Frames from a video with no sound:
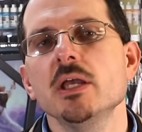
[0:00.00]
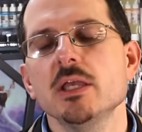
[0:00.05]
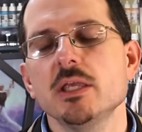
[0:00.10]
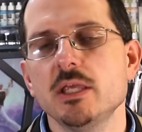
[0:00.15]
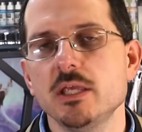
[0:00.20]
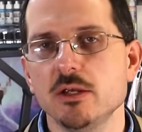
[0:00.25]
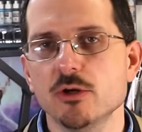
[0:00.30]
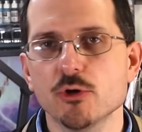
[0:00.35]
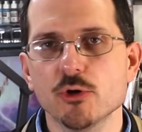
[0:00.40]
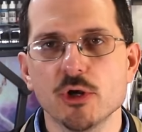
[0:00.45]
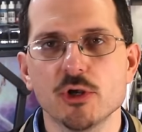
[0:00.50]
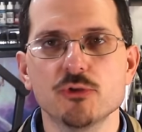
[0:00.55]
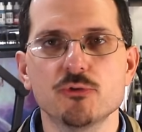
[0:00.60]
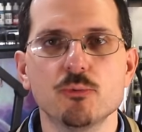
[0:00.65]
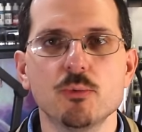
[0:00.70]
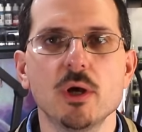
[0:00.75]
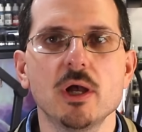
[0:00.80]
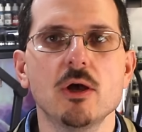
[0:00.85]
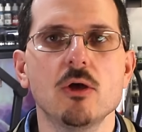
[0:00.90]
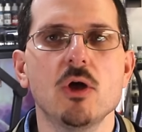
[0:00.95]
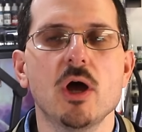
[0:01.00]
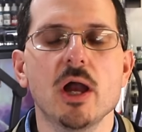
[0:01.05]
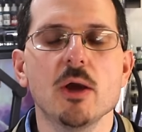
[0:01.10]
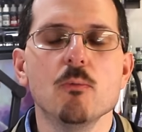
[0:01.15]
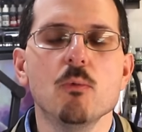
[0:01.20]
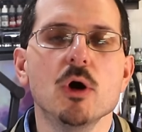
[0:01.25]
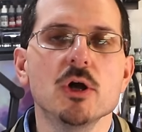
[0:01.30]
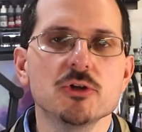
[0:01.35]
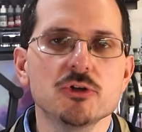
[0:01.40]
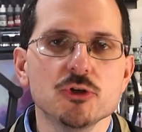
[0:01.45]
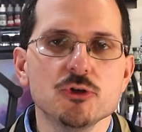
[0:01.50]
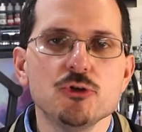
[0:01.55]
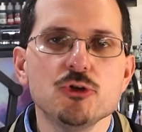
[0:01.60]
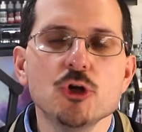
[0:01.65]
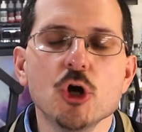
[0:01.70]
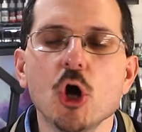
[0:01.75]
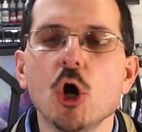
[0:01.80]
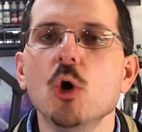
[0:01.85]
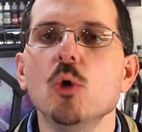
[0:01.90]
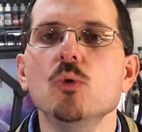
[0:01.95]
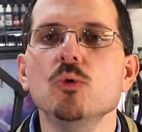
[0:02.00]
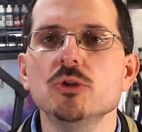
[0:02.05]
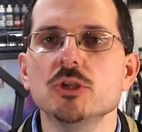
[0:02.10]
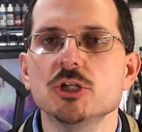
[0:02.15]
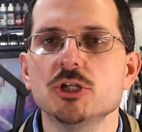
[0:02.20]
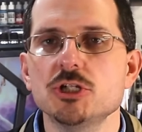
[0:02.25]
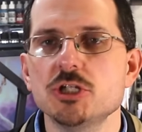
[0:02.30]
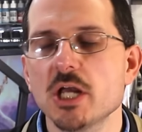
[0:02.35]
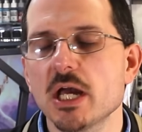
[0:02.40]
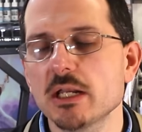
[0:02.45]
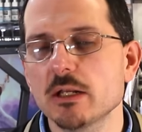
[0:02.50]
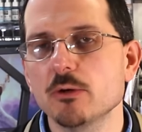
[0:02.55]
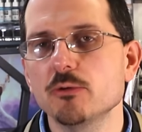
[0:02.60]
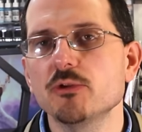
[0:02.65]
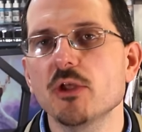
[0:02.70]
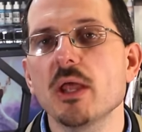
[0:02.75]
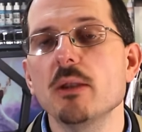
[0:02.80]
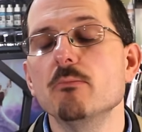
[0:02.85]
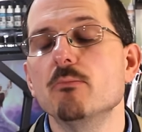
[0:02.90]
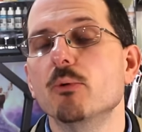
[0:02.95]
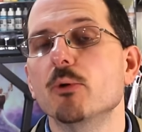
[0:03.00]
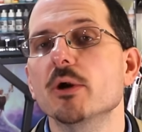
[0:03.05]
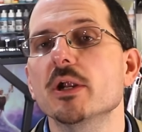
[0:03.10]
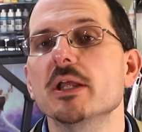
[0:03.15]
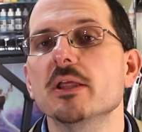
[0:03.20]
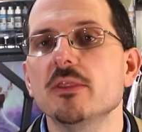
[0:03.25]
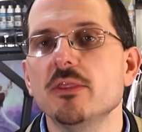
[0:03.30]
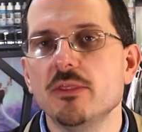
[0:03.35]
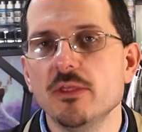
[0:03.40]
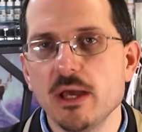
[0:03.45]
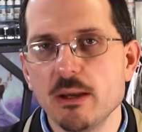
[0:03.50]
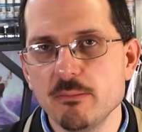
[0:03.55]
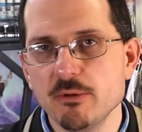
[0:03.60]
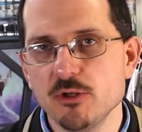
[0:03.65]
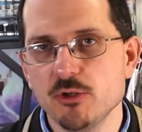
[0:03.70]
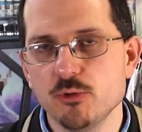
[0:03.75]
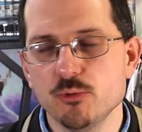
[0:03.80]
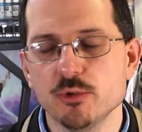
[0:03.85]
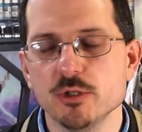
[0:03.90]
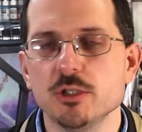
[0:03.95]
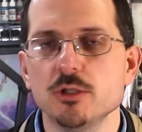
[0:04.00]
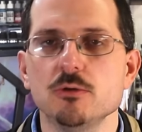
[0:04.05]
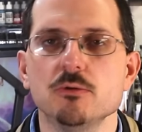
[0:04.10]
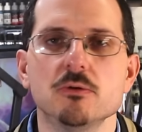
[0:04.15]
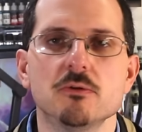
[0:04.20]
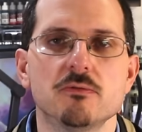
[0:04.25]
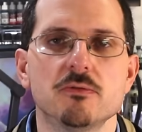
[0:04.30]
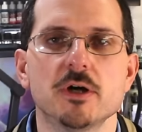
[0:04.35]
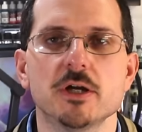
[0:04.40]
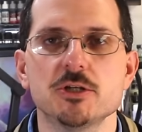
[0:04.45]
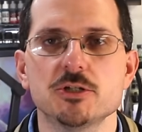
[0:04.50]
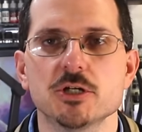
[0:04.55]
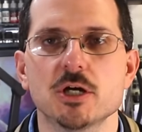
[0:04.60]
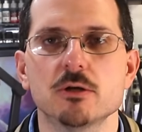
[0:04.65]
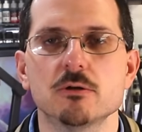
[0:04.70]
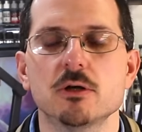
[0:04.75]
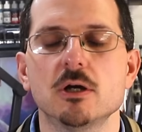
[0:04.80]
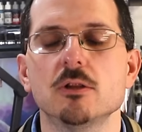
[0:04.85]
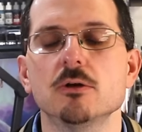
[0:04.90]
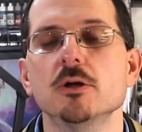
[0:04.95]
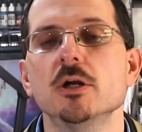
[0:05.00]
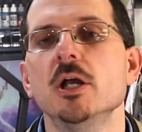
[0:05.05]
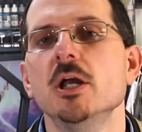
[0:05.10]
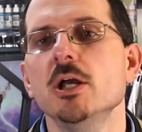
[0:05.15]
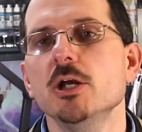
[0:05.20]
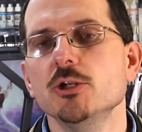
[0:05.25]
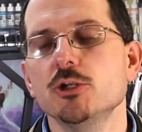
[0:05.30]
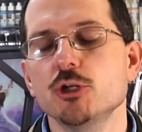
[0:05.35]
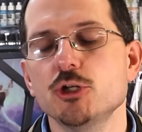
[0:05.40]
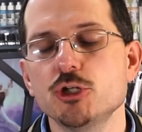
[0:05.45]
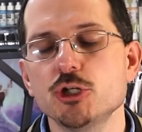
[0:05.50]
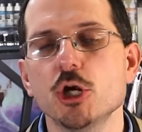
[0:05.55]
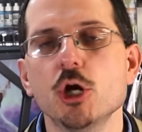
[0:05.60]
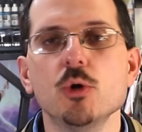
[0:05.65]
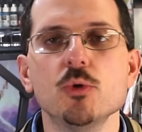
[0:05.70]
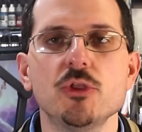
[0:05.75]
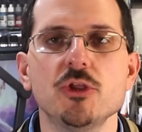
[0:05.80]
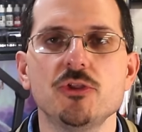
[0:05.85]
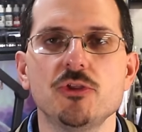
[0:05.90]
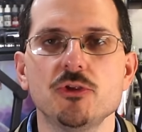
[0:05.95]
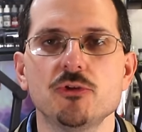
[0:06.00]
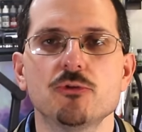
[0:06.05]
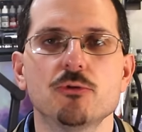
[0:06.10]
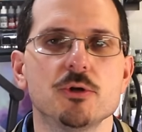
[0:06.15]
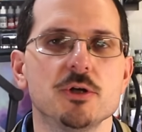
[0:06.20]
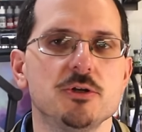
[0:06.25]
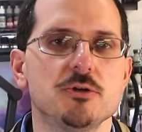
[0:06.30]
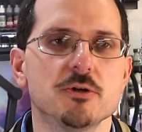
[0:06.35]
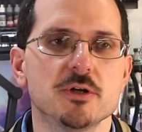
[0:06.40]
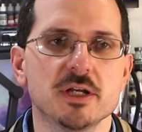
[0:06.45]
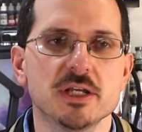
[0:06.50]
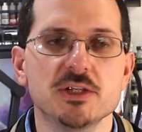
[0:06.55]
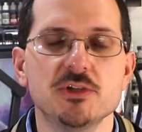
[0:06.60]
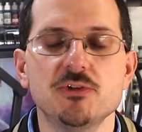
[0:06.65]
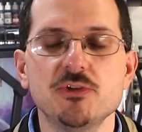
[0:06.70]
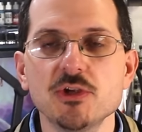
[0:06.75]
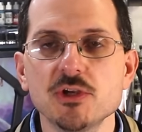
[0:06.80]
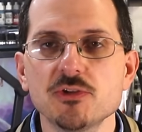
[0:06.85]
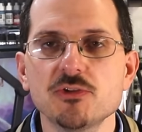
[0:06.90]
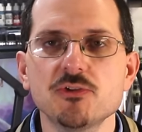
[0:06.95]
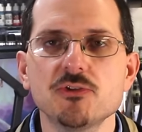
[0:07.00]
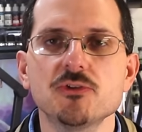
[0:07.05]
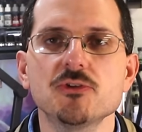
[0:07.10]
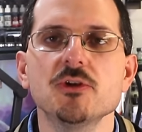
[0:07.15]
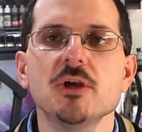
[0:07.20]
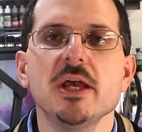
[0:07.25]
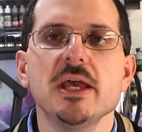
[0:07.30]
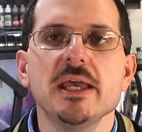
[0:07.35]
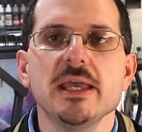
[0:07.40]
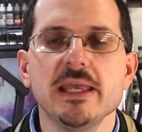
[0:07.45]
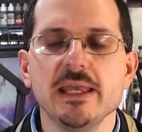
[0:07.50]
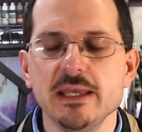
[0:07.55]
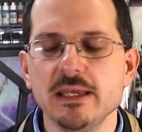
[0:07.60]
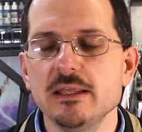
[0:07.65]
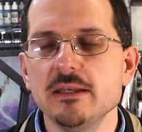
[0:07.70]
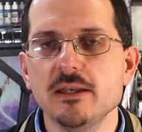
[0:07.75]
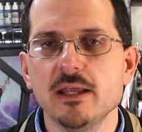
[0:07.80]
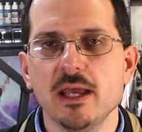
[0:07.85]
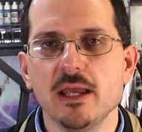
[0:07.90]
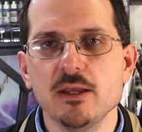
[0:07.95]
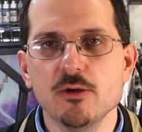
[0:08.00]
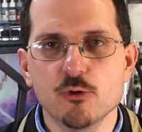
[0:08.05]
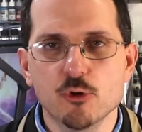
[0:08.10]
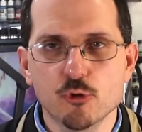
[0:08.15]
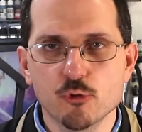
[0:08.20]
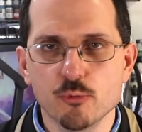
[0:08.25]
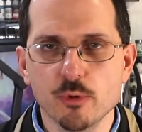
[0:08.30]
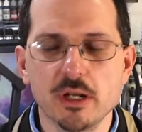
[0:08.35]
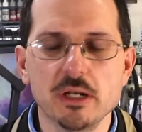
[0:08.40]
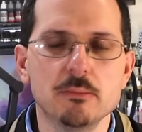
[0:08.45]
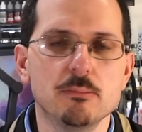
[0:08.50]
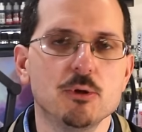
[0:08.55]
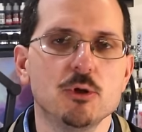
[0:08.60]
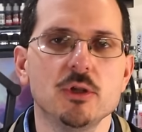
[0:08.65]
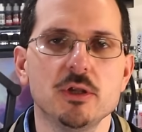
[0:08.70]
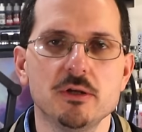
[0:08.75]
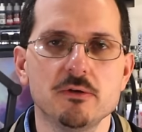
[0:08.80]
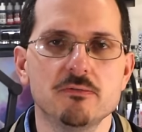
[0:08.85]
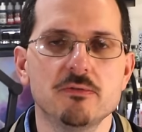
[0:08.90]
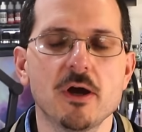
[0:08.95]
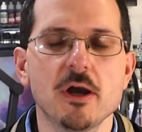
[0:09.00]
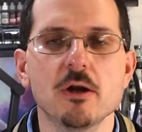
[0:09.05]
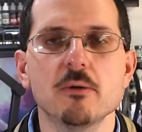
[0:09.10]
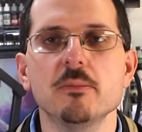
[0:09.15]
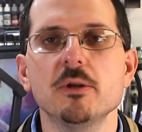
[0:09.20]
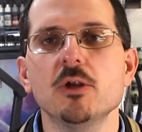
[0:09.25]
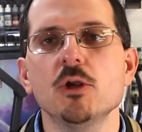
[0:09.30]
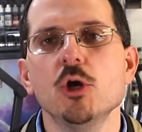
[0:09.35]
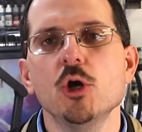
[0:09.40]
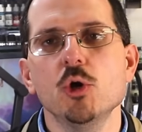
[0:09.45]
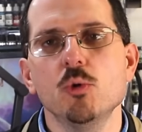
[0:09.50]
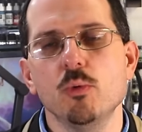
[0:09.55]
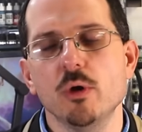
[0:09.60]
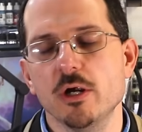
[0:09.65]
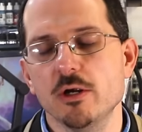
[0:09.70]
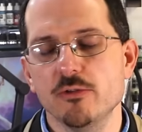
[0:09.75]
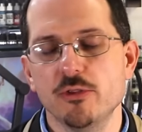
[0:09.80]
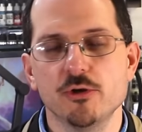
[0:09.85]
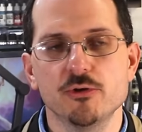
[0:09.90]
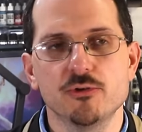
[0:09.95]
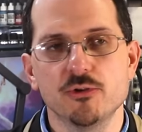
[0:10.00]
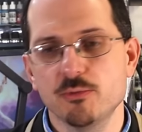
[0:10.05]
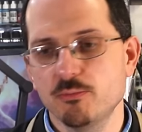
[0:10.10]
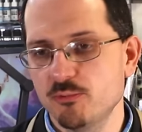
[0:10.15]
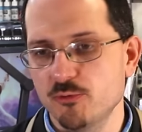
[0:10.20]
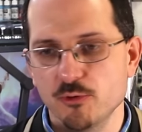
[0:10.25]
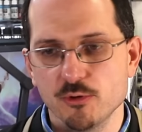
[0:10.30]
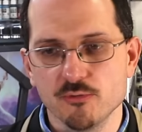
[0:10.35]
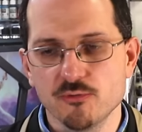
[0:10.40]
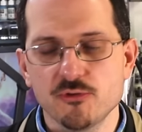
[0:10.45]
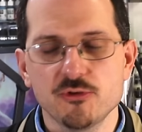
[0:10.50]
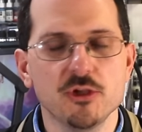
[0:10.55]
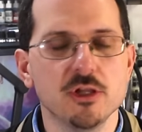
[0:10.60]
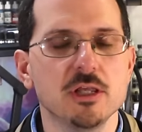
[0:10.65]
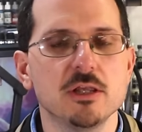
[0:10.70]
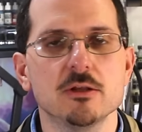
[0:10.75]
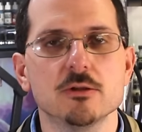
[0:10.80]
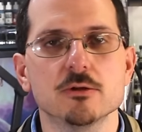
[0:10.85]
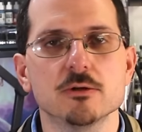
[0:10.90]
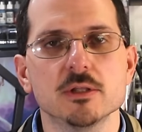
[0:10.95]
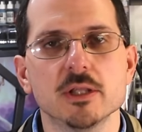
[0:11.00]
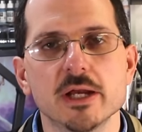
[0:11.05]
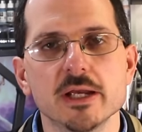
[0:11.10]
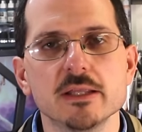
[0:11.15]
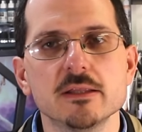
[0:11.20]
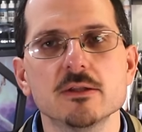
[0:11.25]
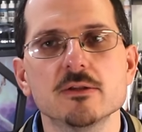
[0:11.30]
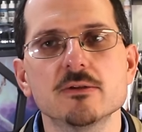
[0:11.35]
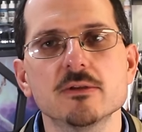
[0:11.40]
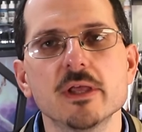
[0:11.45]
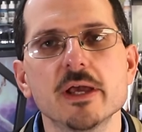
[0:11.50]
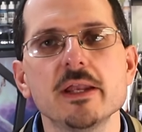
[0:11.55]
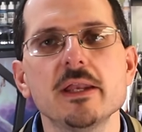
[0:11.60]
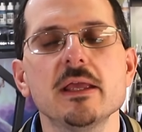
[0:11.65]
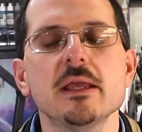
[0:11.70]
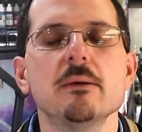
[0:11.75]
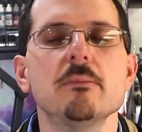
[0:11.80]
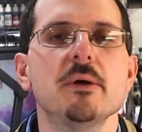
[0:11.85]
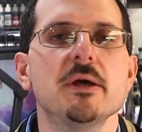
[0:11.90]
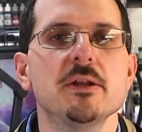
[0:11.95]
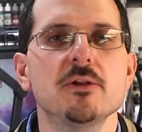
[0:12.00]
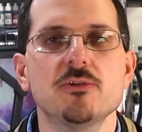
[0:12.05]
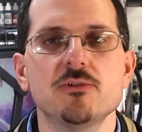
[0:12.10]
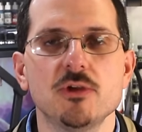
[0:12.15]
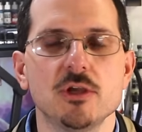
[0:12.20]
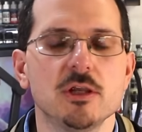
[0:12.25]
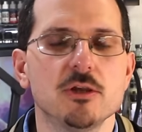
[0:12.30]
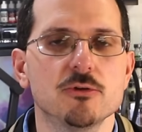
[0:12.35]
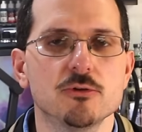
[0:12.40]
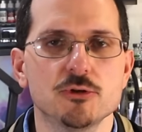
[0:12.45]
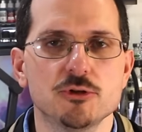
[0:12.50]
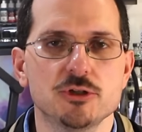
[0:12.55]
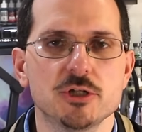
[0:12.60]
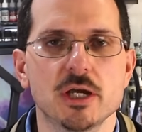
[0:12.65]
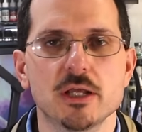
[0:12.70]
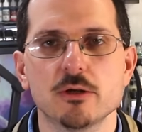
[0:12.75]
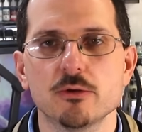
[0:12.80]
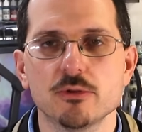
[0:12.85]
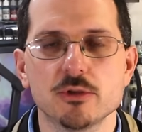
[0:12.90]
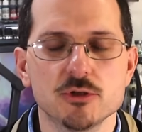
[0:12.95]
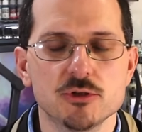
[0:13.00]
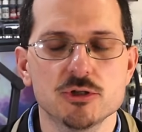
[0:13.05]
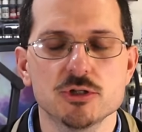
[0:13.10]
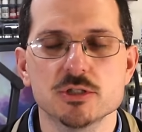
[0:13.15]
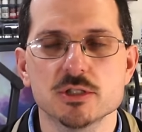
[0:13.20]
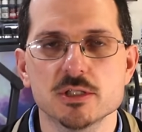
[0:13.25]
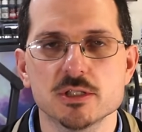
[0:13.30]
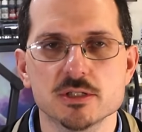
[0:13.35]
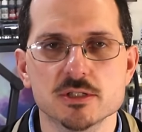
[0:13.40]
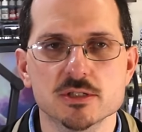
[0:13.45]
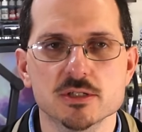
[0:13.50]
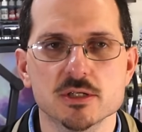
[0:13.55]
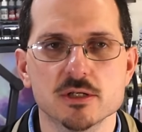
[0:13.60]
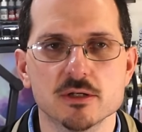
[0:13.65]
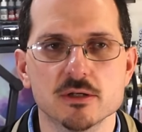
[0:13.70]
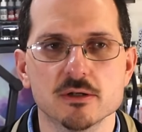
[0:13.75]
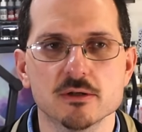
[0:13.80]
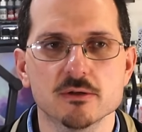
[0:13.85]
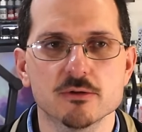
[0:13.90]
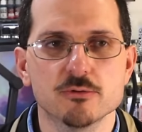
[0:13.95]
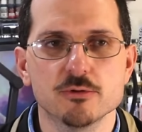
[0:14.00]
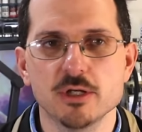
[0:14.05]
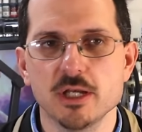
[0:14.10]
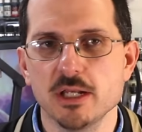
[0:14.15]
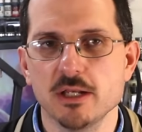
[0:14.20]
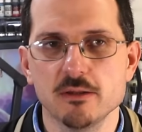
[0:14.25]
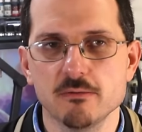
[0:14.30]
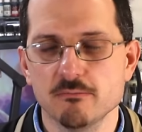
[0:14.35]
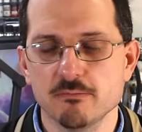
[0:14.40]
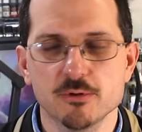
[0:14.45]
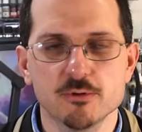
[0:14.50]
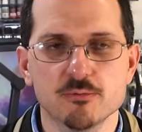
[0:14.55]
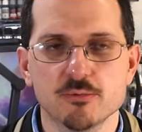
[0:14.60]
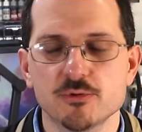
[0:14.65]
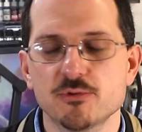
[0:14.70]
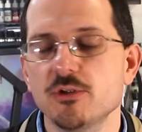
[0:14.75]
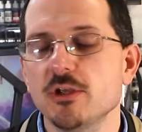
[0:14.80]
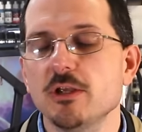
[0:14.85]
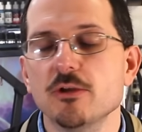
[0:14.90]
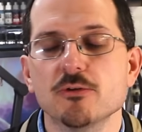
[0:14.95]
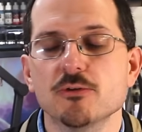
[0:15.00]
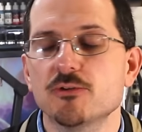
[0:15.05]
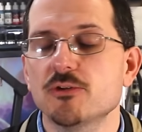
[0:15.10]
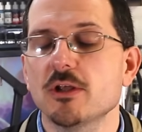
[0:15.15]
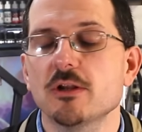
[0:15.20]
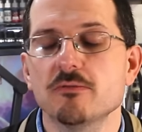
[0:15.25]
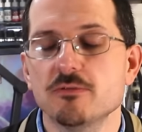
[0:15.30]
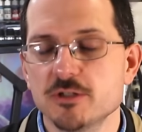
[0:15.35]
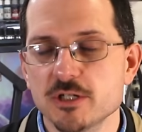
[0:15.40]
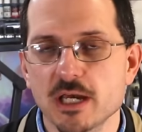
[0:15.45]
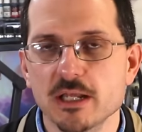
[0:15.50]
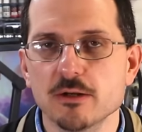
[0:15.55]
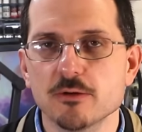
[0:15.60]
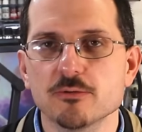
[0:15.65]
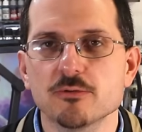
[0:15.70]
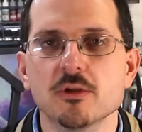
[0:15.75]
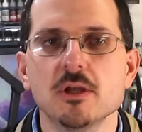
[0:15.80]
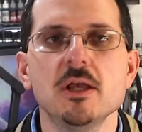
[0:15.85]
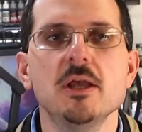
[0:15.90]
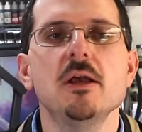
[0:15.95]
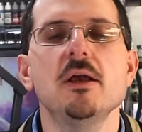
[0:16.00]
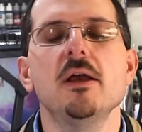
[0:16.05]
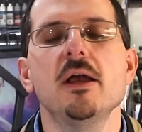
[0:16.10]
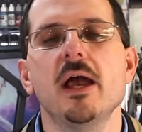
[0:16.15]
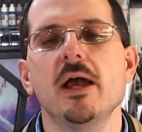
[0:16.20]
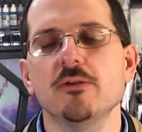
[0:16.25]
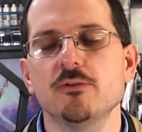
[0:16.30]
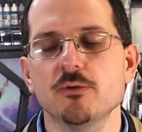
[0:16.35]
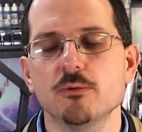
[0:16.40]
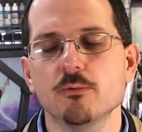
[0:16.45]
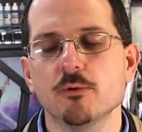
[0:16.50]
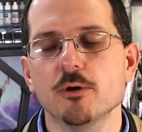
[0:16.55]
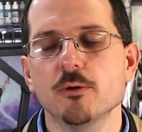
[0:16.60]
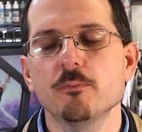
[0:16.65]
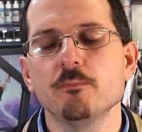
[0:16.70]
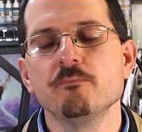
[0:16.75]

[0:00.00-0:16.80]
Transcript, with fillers: here as well, I want to tone the shadows and bring them into a unified shadow color to show that this creature exists in a credible environment where there's a sort of singular light that's lighting him and a singular shadow that's creating a singular set of shadows, as it were,